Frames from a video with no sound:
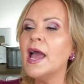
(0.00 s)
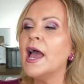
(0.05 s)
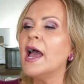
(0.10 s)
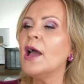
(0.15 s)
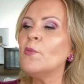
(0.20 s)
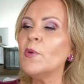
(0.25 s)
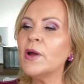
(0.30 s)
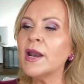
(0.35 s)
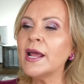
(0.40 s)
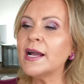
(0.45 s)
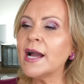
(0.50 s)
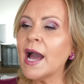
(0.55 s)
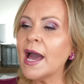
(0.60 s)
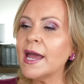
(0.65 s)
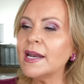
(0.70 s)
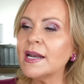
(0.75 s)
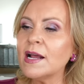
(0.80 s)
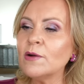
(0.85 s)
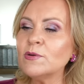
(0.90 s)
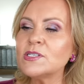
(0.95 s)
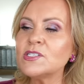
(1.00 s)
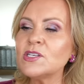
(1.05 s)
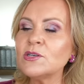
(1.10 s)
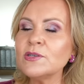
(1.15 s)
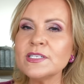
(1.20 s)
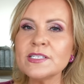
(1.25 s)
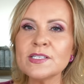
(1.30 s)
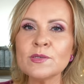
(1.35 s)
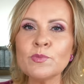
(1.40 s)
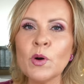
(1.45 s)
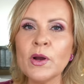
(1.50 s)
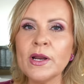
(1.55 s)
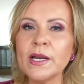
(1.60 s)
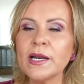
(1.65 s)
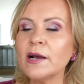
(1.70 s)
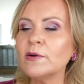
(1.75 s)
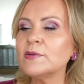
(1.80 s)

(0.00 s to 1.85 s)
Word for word: And when I got it, I was so disappointed.